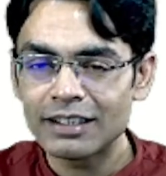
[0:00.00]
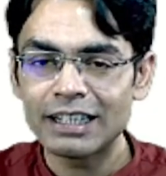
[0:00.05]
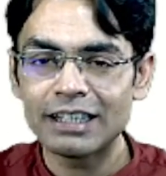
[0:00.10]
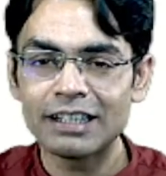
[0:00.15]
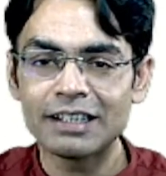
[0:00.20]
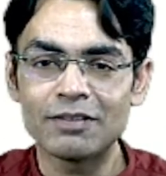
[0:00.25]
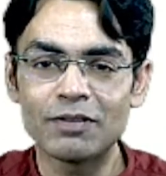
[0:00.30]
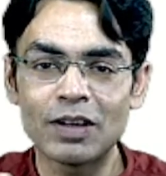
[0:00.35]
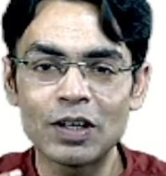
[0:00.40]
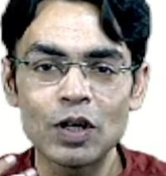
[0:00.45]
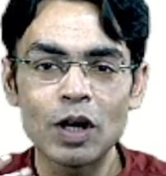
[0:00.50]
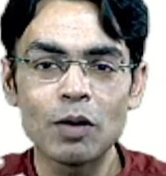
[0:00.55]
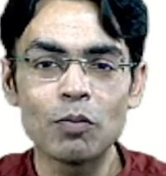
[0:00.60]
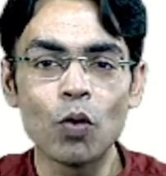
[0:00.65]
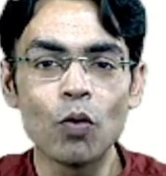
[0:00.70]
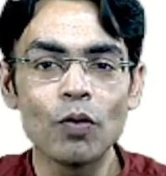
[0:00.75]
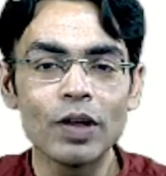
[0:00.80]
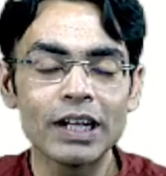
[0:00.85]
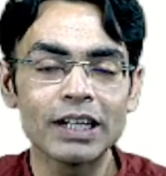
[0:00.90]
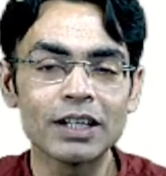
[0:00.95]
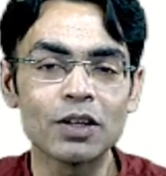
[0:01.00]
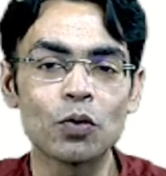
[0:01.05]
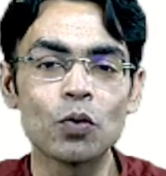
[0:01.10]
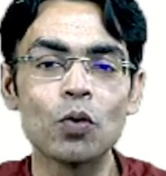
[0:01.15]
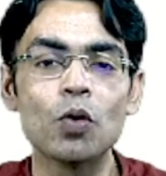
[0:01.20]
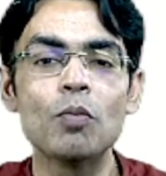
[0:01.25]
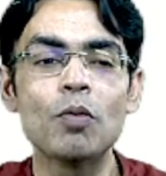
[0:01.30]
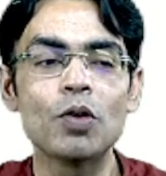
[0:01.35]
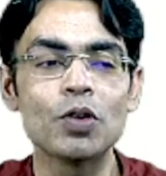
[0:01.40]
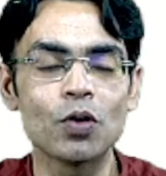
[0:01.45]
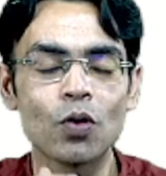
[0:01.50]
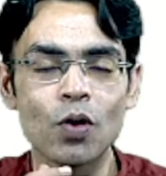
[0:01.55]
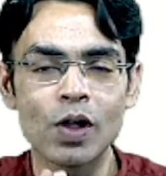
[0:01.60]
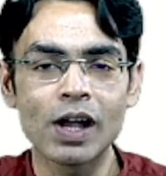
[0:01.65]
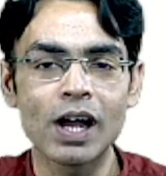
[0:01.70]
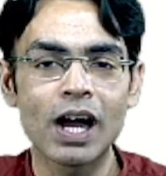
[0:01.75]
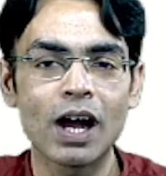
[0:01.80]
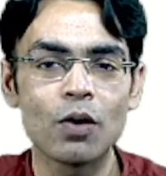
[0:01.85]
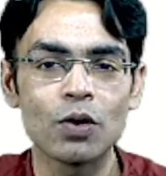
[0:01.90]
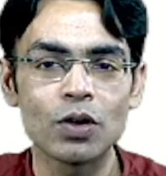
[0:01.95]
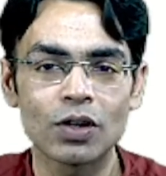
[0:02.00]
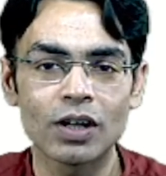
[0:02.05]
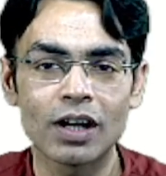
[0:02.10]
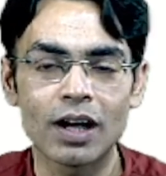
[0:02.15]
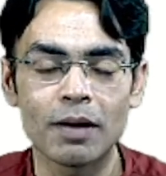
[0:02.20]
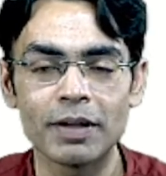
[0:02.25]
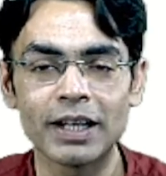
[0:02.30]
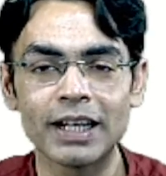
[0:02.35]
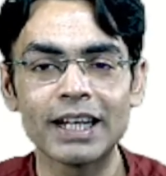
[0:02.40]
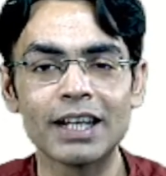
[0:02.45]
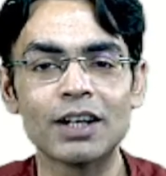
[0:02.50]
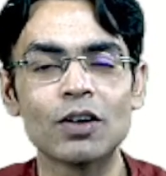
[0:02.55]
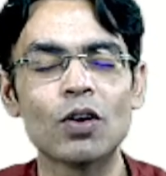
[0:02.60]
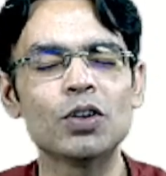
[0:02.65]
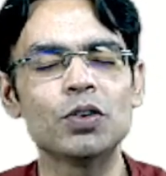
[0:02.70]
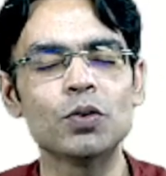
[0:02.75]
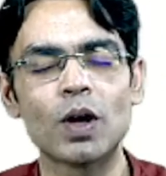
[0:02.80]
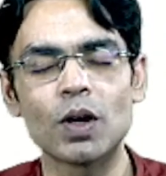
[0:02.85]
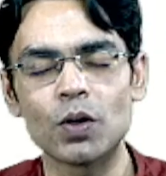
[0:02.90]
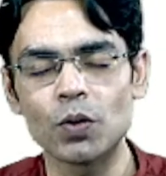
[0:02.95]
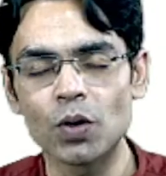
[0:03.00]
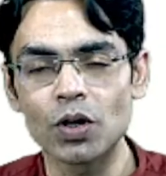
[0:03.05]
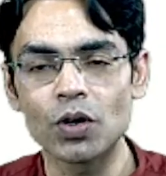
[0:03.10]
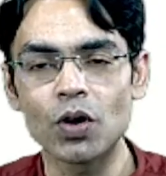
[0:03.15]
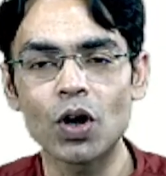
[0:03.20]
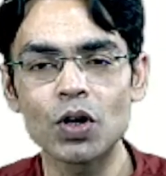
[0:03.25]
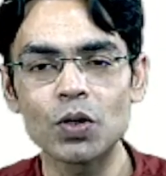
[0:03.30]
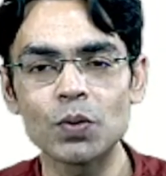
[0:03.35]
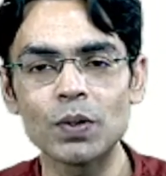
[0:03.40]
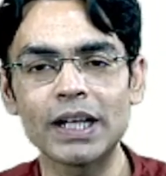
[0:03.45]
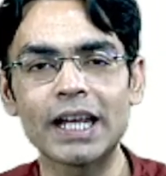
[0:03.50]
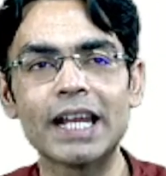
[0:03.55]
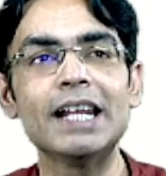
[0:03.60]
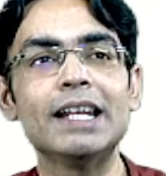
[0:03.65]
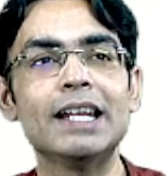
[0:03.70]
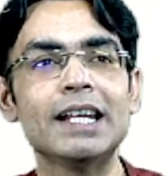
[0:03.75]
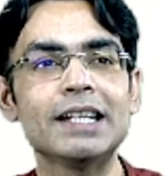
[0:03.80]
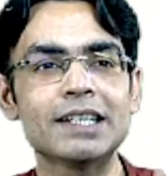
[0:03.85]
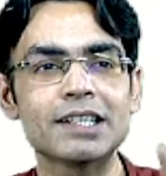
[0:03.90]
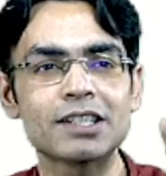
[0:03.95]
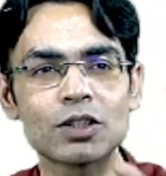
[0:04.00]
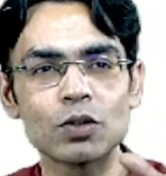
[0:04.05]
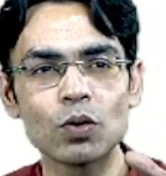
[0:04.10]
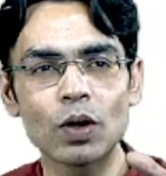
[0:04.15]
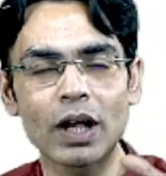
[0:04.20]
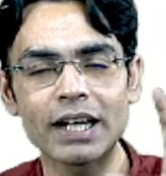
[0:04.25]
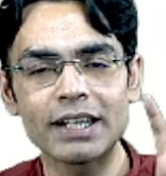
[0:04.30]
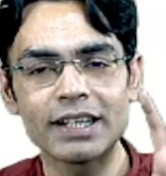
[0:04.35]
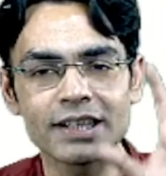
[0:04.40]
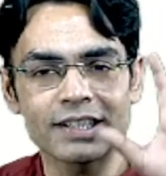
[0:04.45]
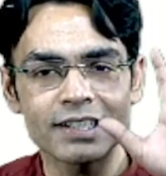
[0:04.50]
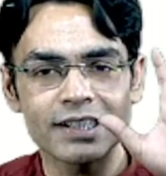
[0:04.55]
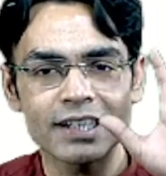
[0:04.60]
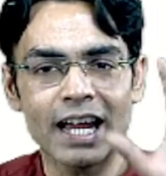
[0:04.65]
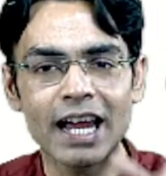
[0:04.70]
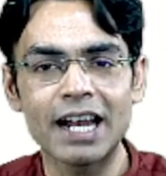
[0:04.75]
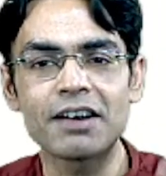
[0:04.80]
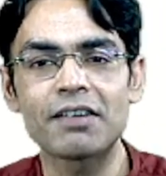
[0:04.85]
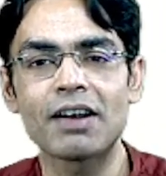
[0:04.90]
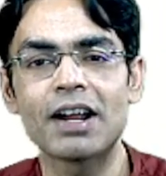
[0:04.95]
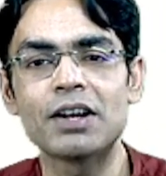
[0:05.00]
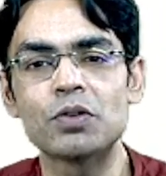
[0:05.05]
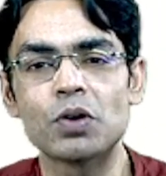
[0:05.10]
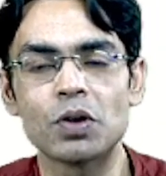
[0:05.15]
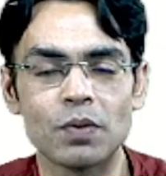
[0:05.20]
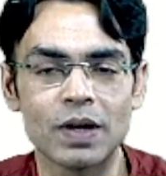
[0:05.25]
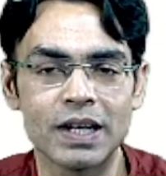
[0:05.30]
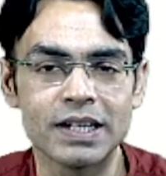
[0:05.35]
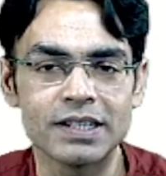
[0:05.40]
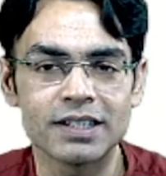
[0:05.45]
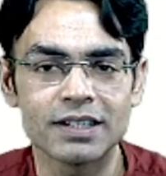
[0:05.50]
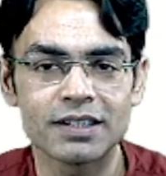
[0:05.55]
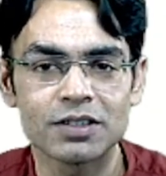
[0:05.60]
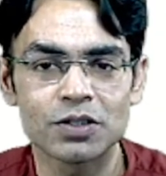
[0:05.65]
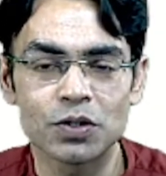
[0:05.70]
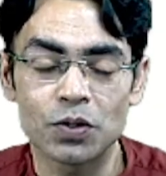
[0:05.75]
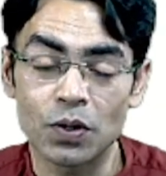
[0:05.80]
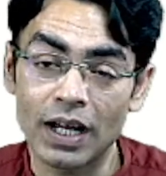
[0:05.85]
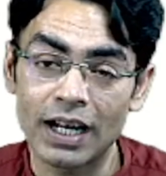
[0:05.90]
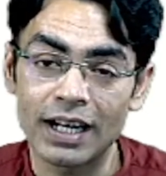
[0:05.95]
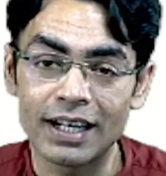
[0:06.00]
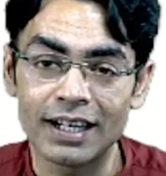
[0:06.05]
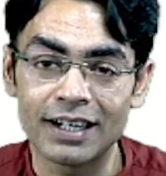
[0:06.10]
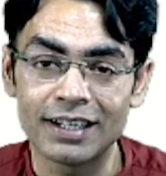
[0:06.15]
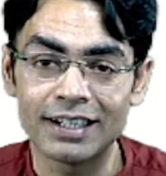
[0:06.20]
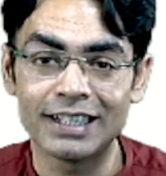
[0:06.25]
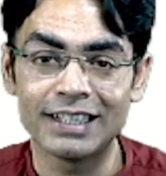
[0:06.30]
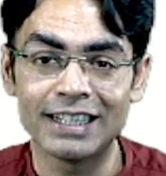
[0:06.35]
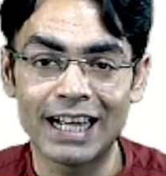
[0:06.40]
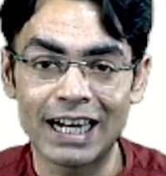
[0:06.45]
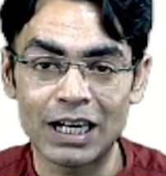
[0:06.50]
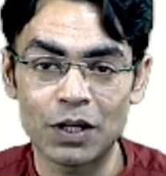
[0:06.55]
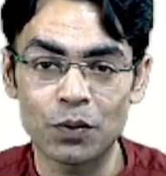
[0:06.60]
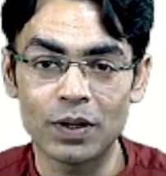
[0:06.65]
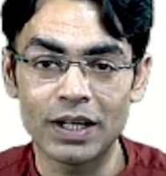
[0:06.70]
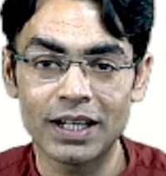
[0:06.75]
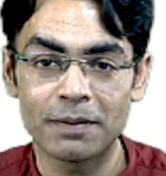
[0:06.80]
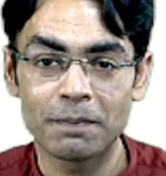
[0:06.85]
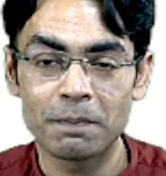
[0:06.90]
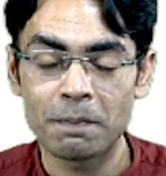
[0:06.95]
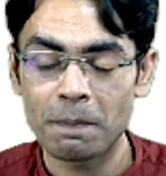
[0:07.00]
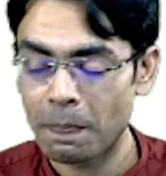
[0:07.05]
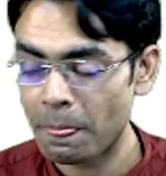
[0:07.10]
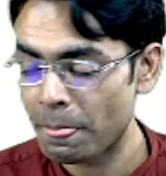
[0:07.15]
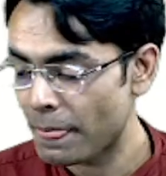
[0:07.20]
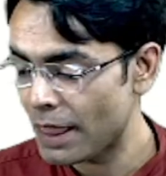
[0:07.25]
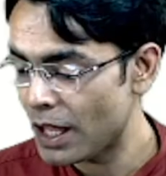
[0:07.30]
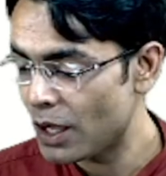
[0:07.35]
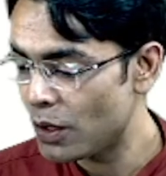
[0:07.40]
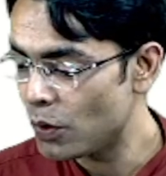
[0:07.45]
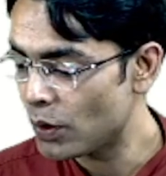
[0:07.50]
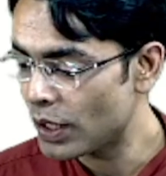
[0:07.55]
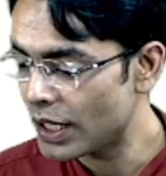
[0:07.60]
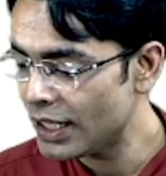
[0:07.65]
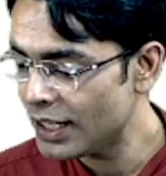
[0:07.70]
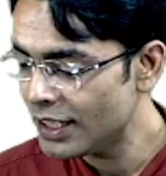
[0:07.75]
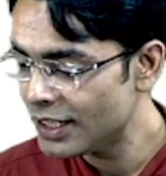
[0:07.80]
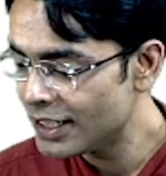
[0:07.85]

when you are moving in the room, or you're going out or coming in, or you are not doing anything, just look at this and try to revise it. So you can learn it that way. Okay.